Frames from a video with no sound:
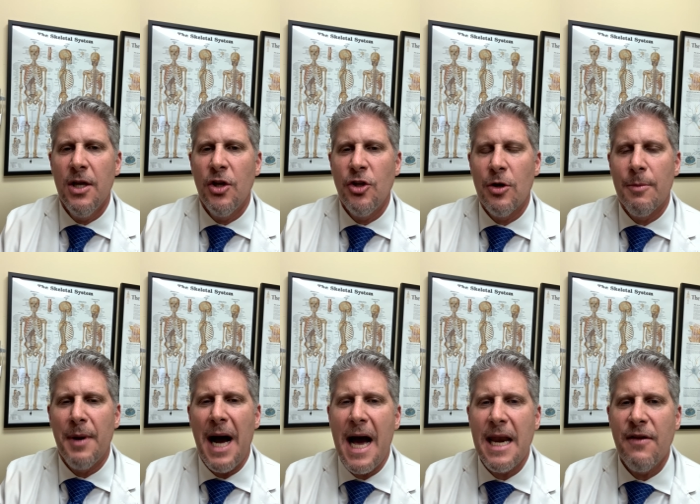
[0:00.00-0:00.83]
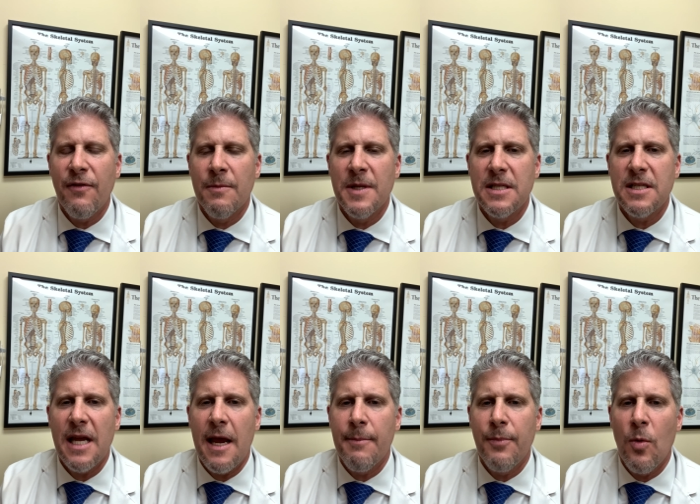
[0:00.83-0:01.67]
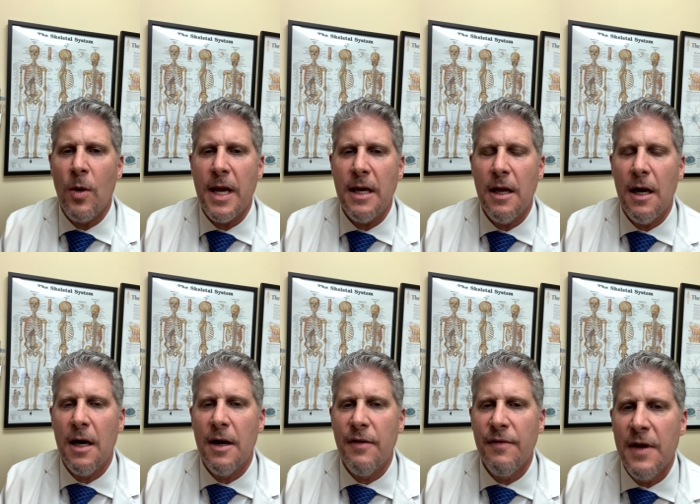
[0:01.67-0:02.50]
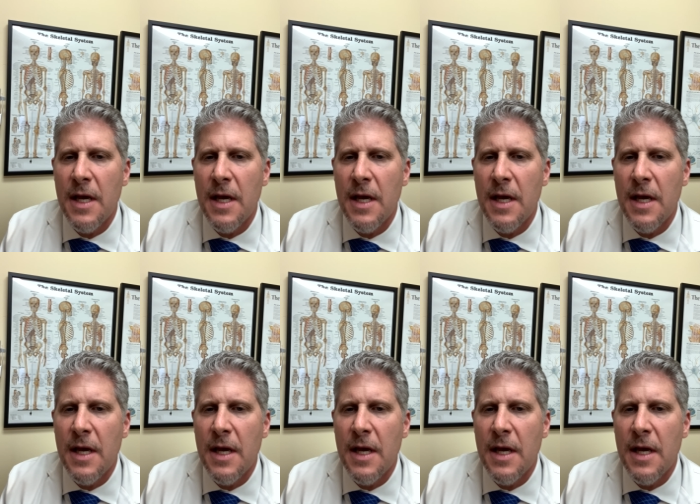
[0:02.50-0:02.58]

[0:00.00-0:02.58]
your body from the standpoint of